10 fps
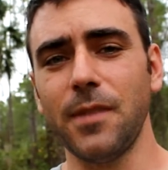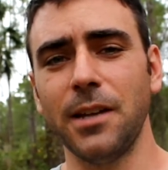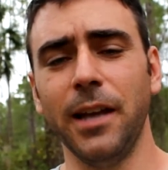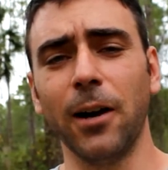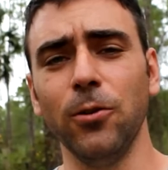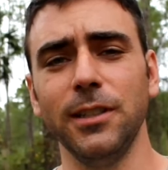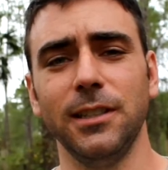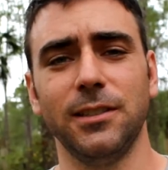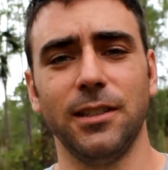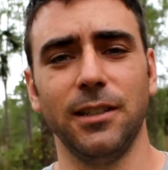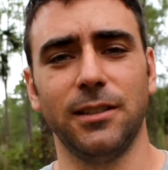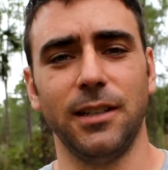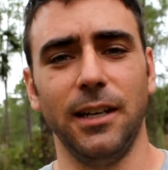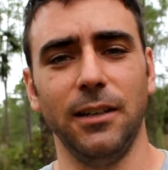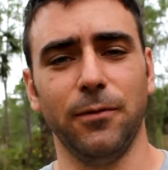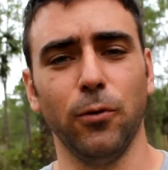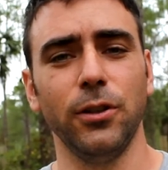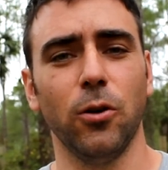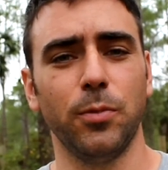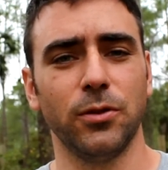Not only is this a
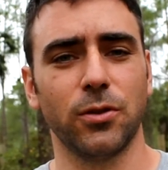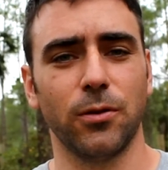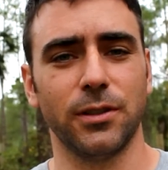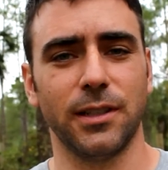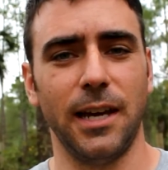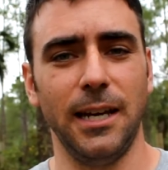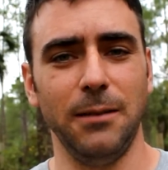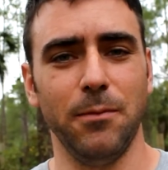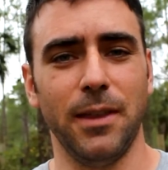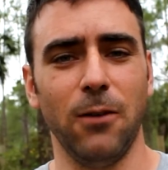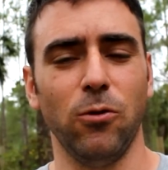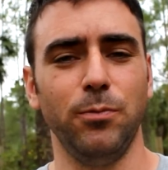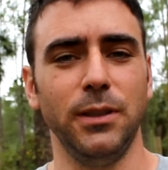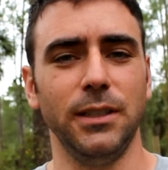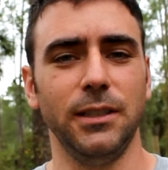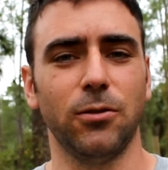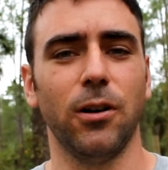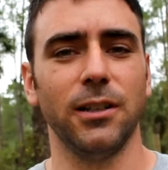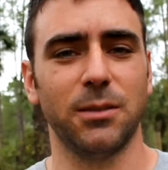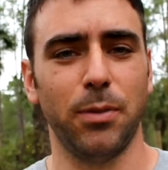fully open source game that will be
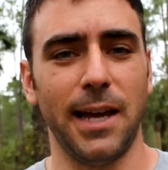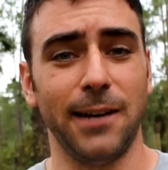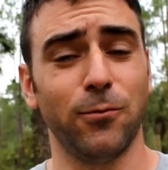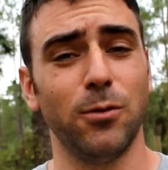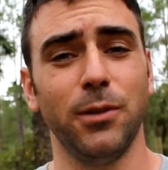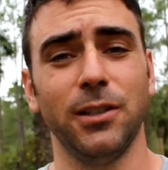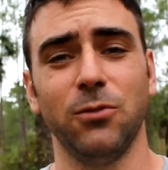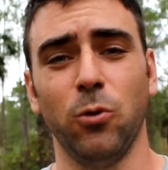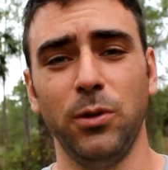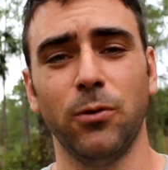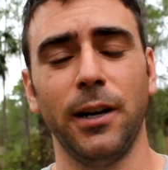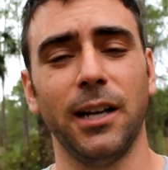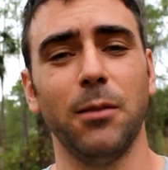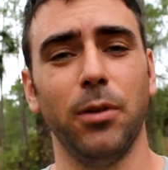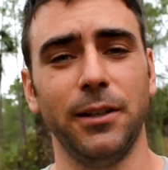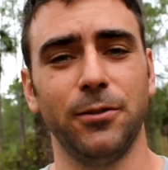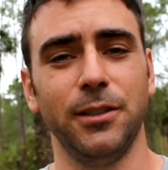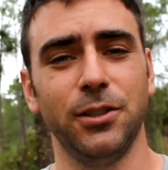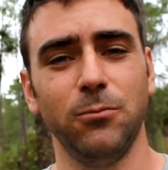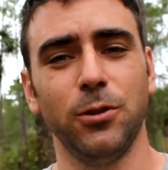cross-platform because it will be running on the Blender
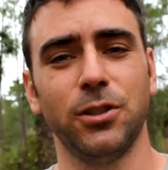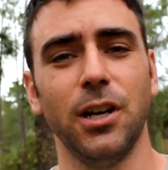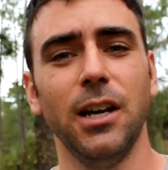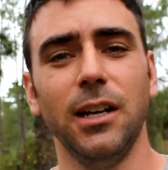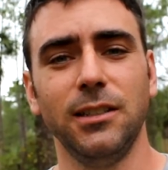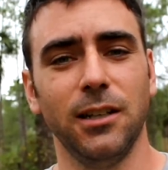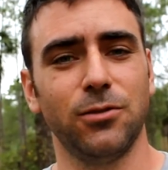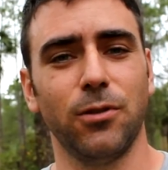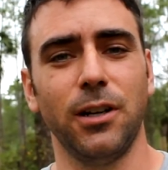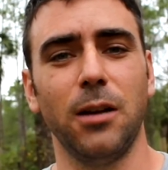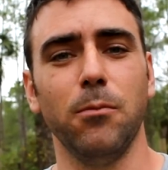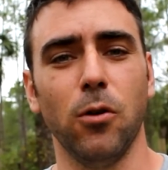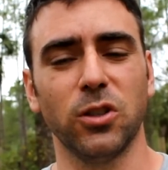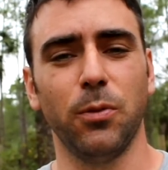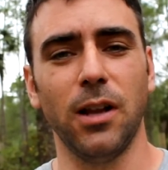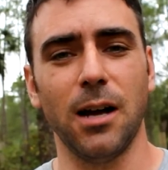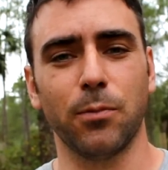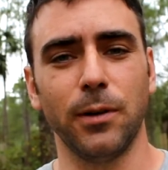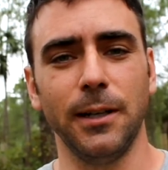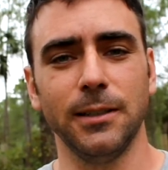engine, which does run on multiple
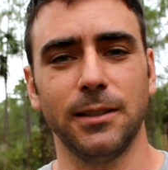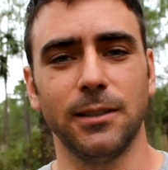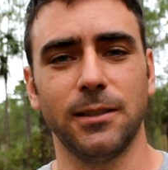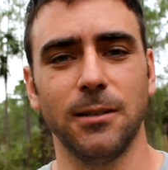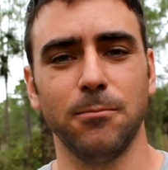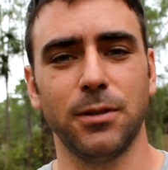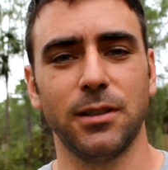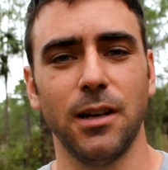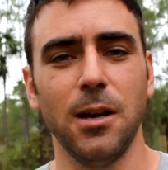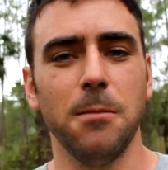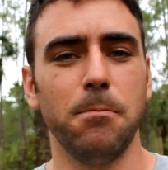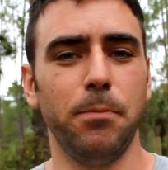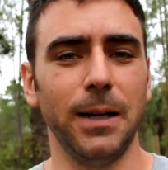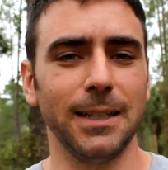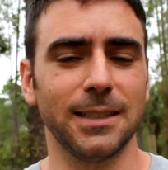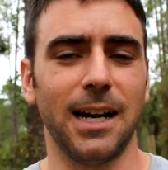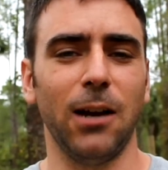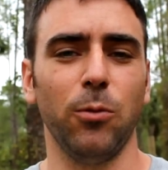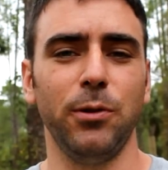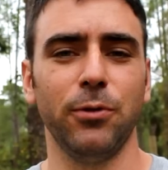operating systems, but
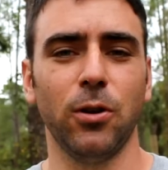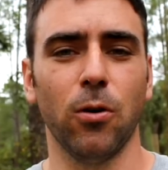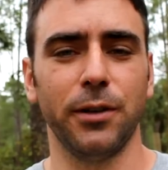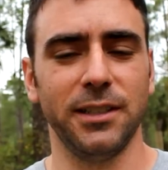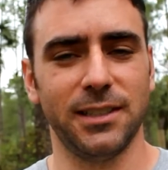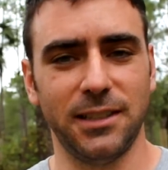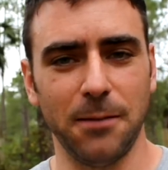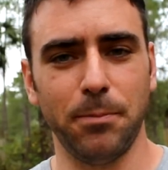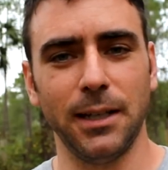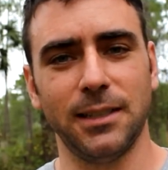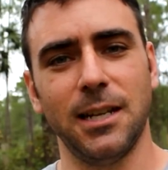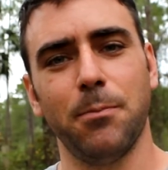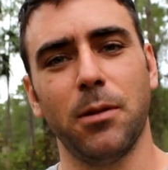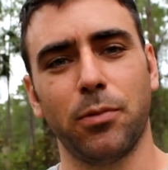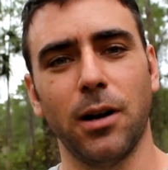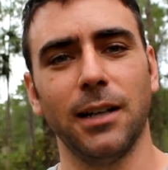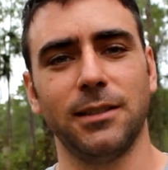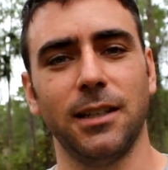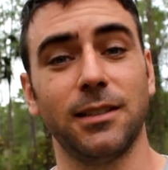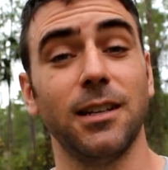I will be recording step-by-step the
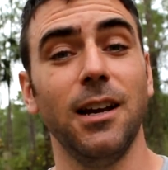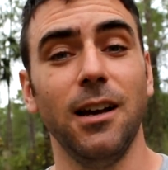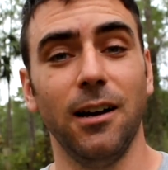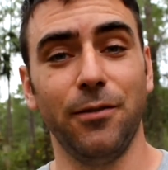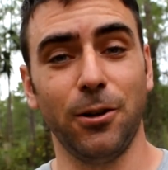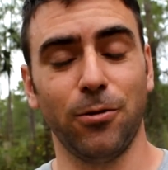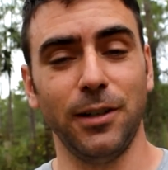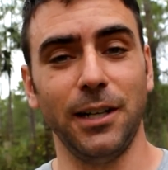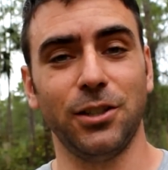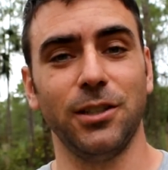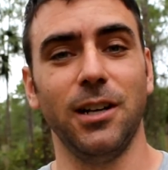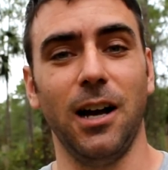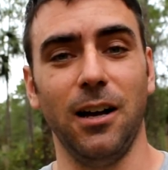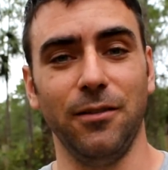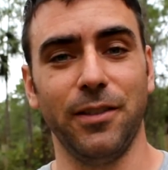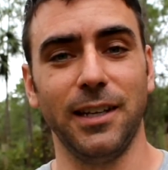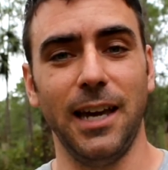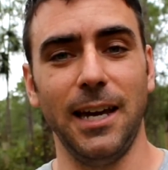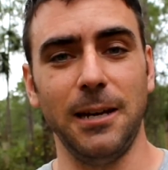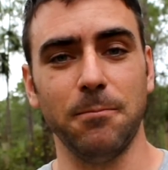process of the creation of the
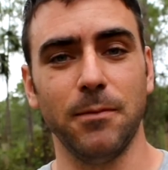game.